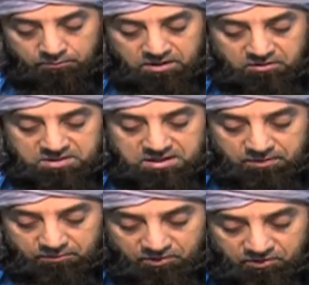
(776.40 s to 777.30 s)
My dear
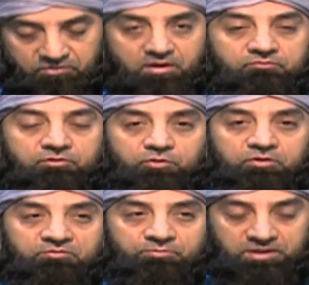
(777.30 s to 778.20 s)
Islamic brothers and viewers
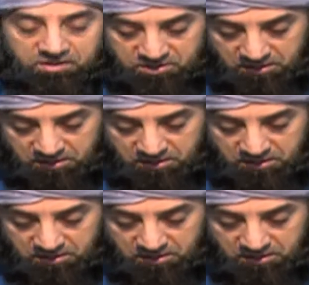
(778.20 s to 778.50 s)
of Madani